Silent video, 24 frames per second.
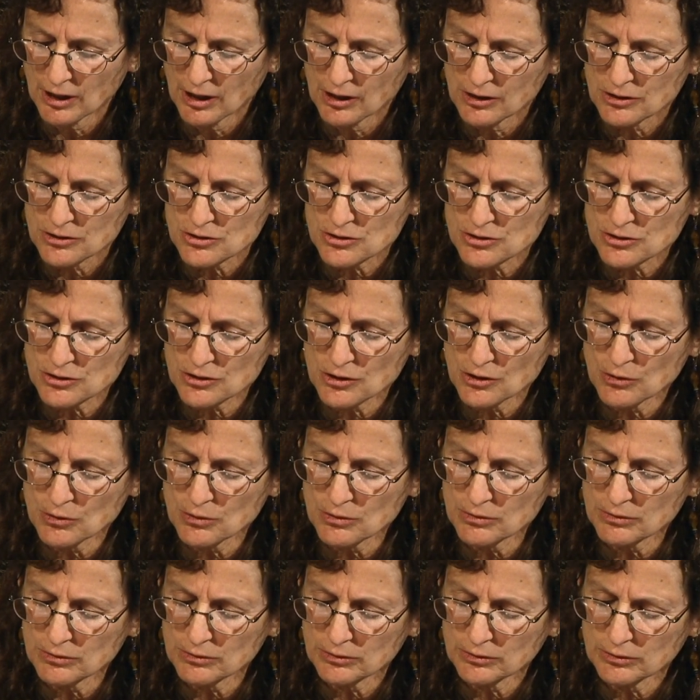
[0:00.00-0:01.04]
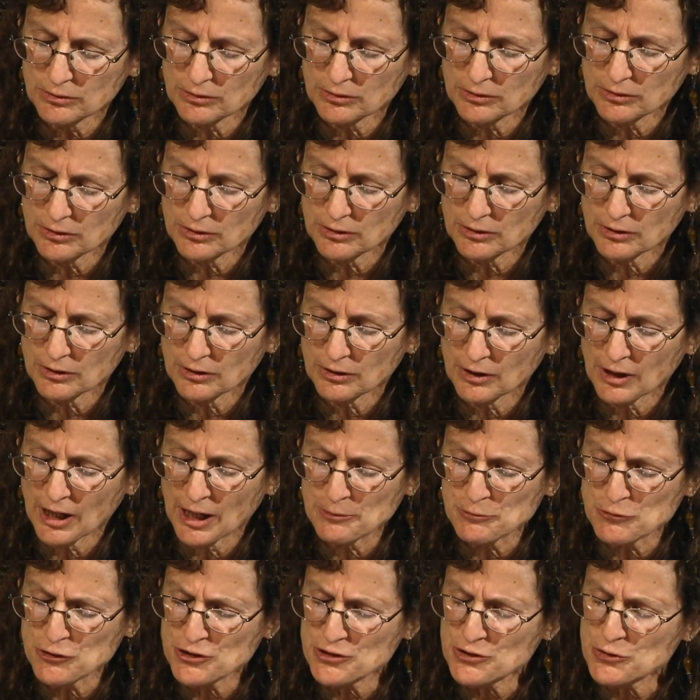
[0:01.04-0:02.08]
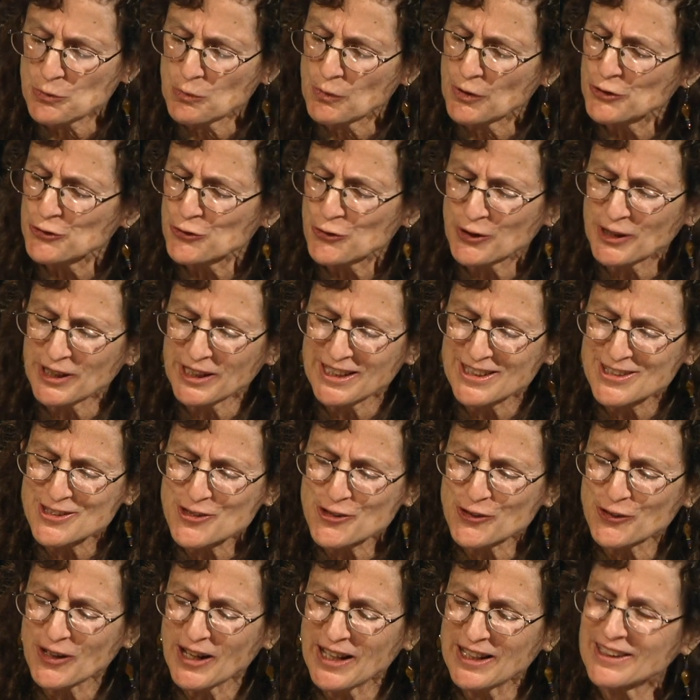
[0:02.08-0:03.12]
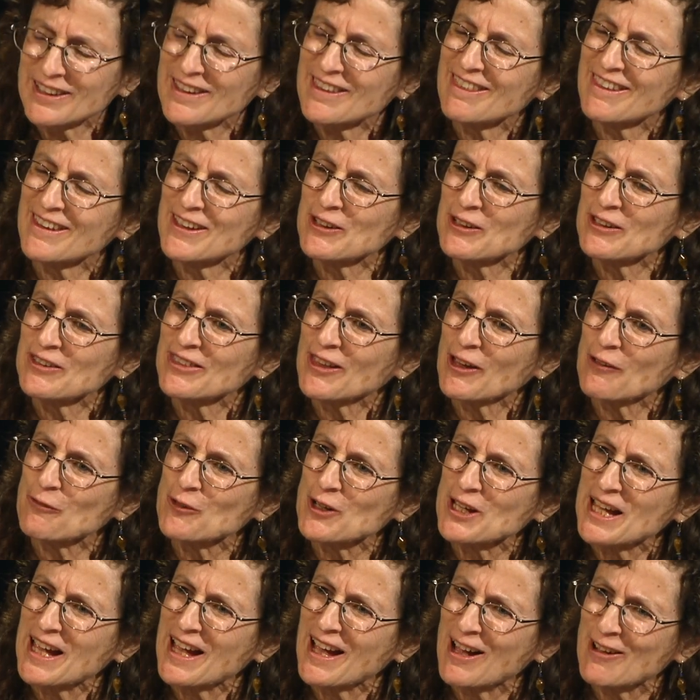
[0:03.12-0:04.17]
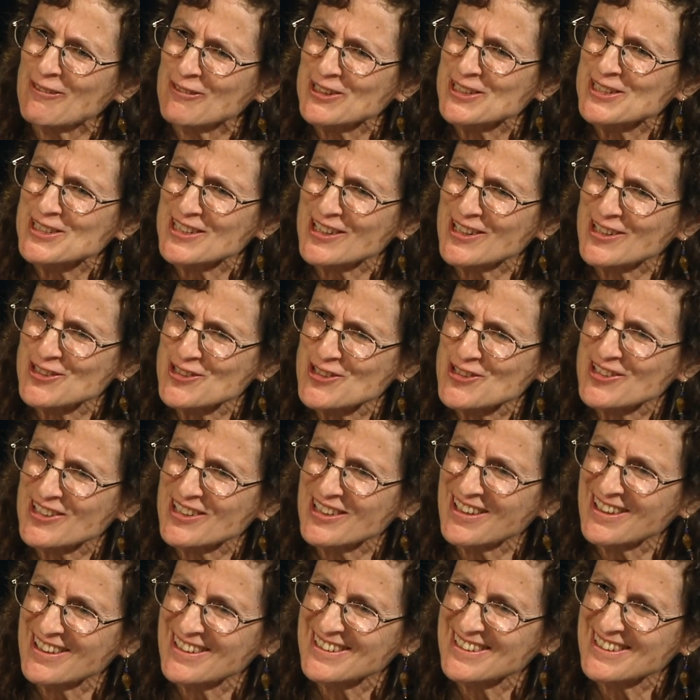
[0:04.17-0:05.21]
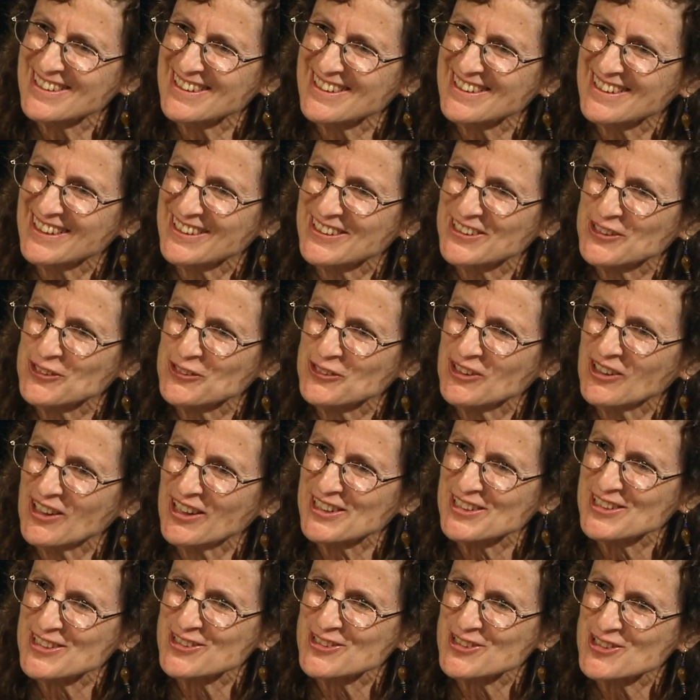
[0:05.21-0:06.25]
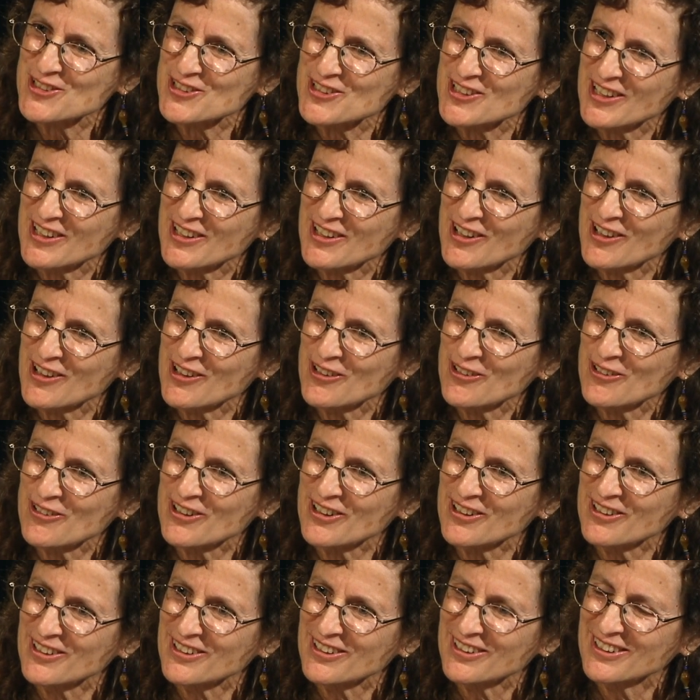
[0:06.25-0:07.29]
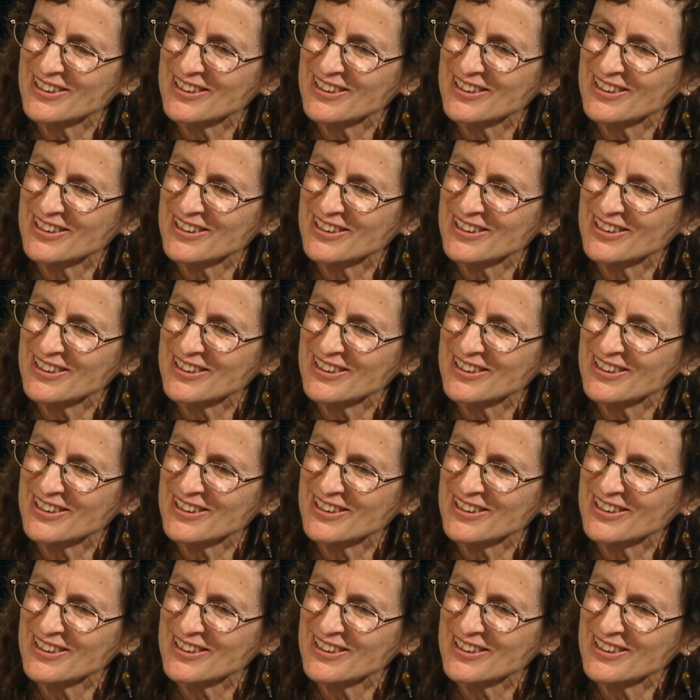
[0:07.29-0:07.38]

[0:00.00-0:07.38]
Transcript: So I'm just wondering, is there anything that we haven't touched on that you'd like to share or